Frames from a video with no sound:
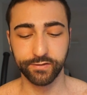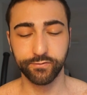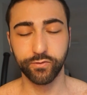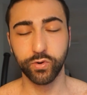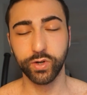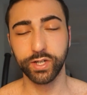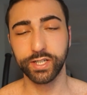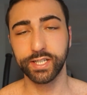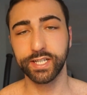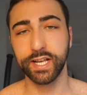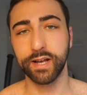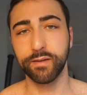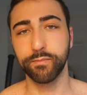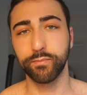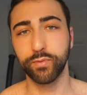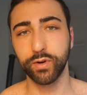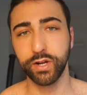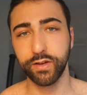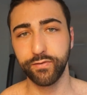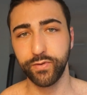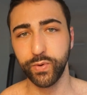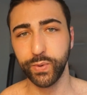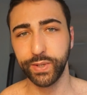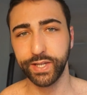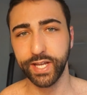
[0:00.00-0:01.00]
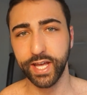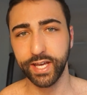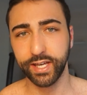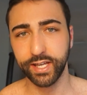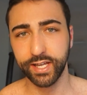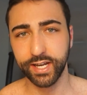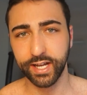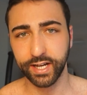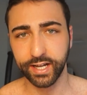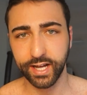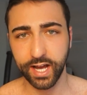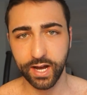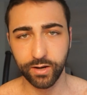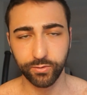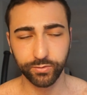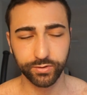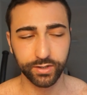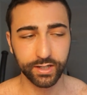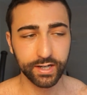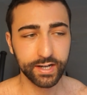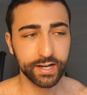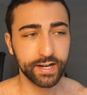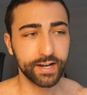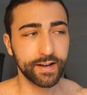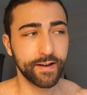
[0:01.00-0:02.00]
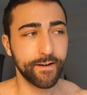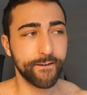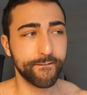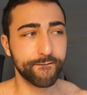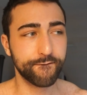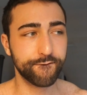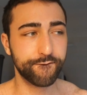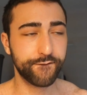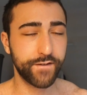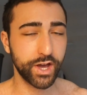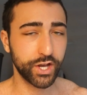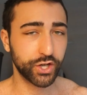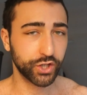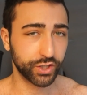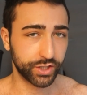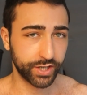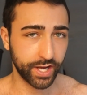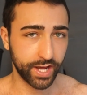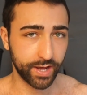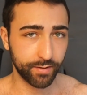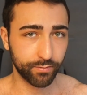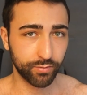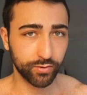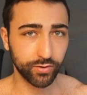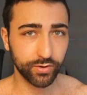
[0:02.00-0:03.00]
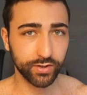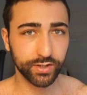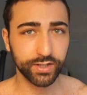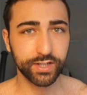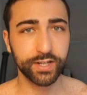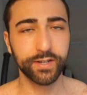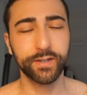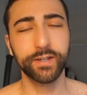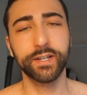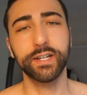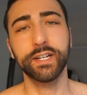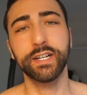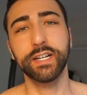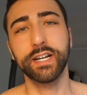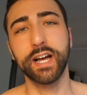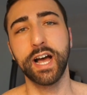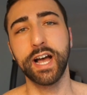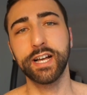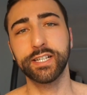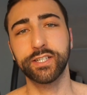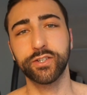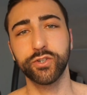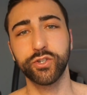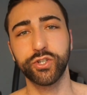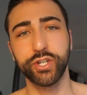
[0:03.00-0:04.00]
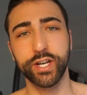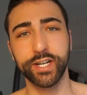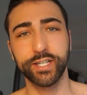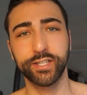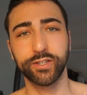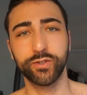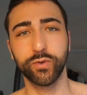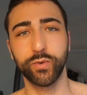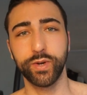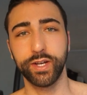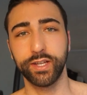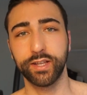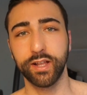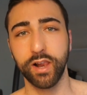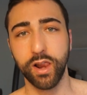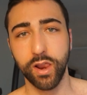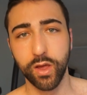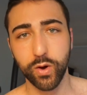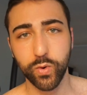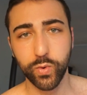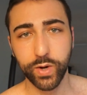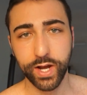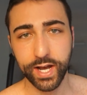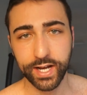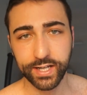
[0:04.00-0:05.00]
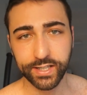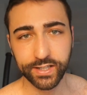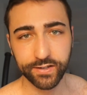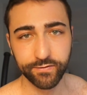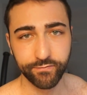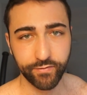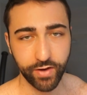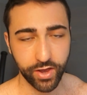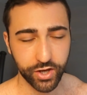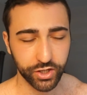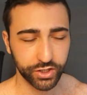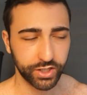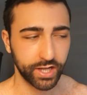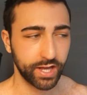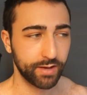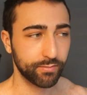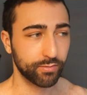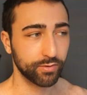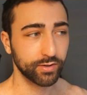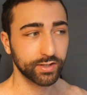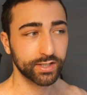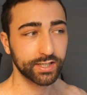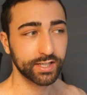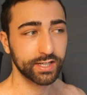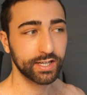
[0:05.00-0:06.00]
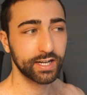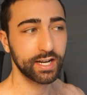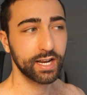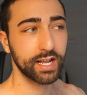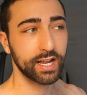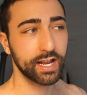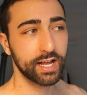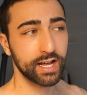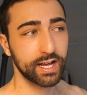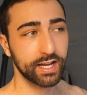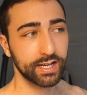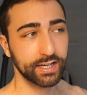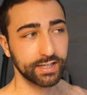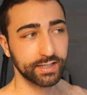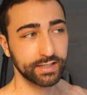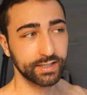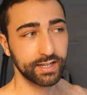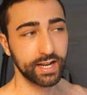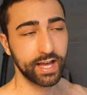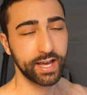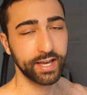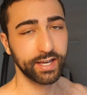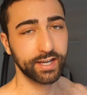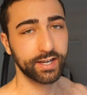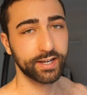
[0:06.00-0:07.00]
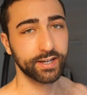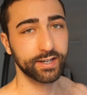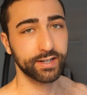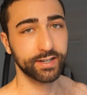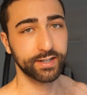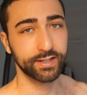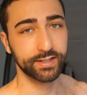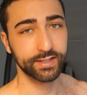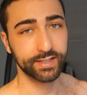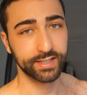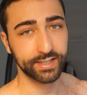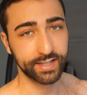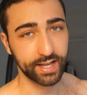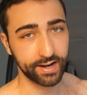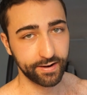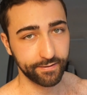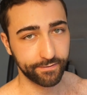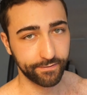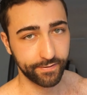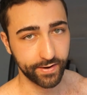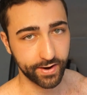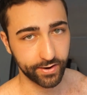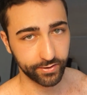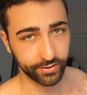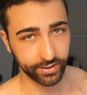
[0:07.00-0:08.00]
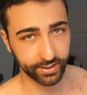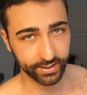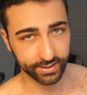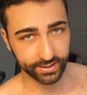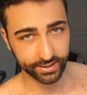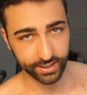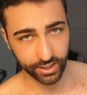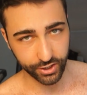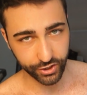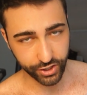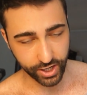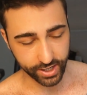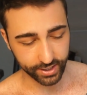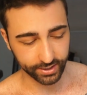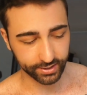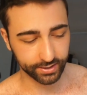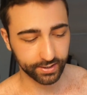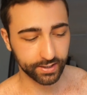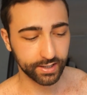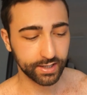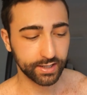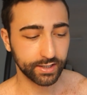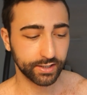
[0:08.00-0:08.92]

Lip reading: For example, if you take in account vegetables, I suggest to eat low gas vegetables like Staneferding suggests.